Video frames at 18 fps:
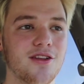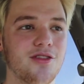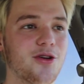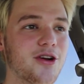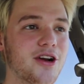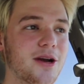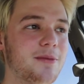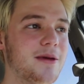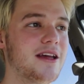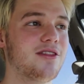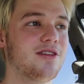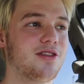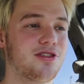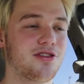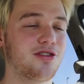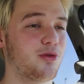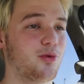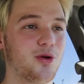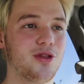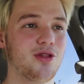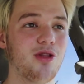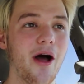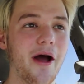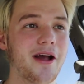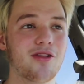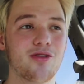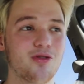They're going to be in the
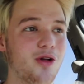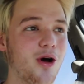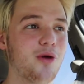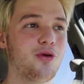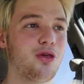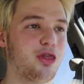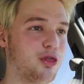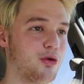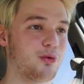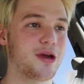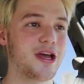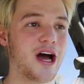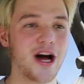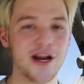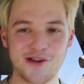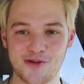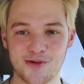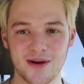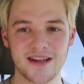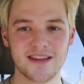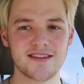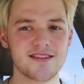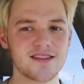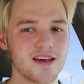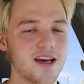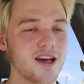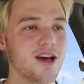low
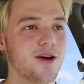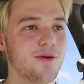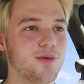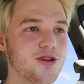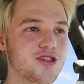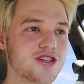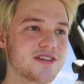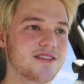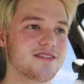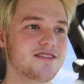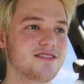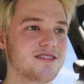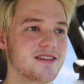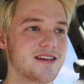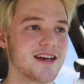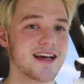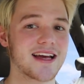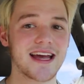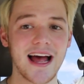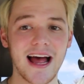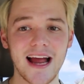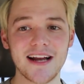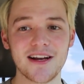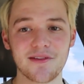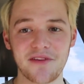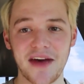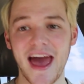300s, which is
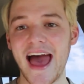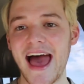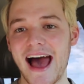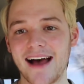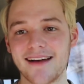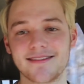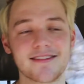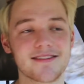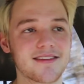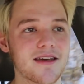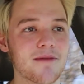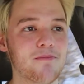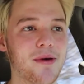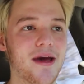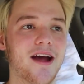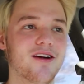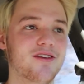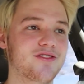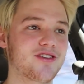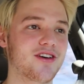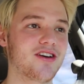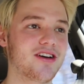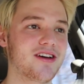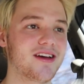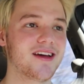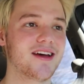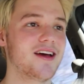kind of ass compared
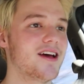to,